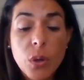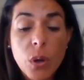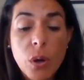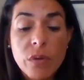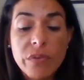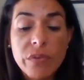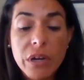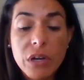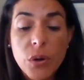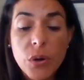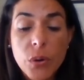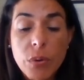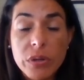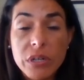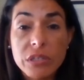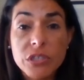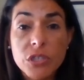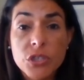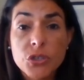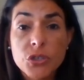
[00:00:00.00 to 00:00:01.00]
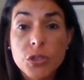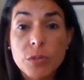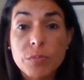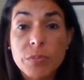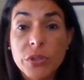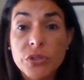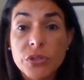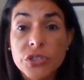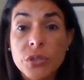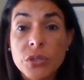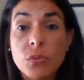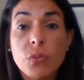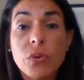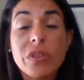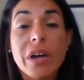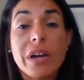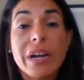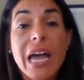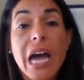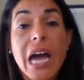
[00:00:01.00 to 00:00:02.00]
of a Corona distribution
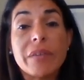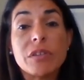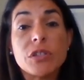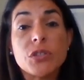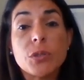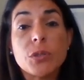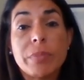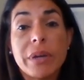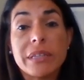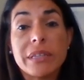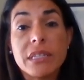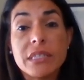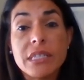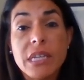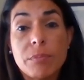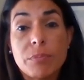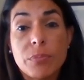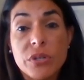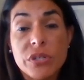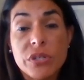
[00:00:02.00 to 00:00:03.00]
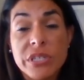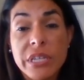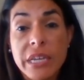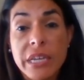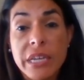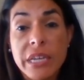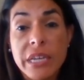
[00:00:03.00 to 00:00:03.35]
without having to pay the 10%.